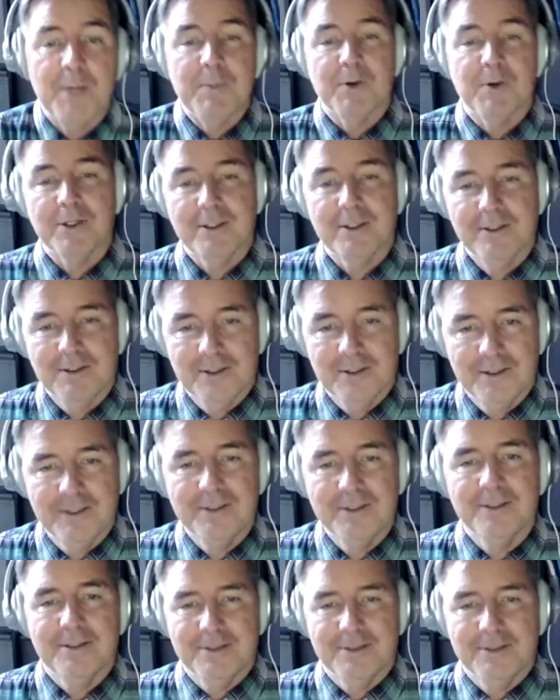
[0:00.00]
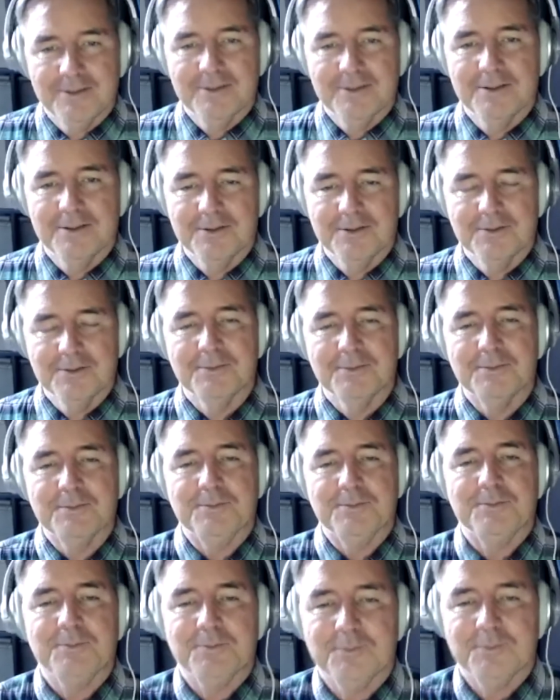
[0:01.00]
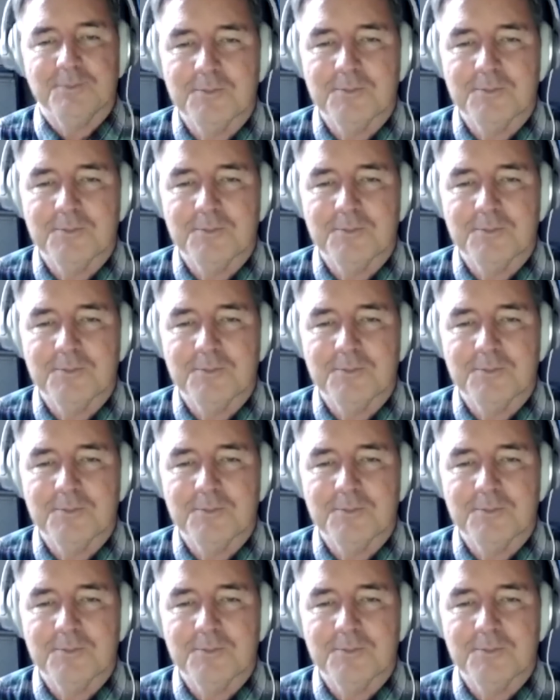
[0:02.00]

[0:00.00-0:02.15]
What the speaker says: and our work together at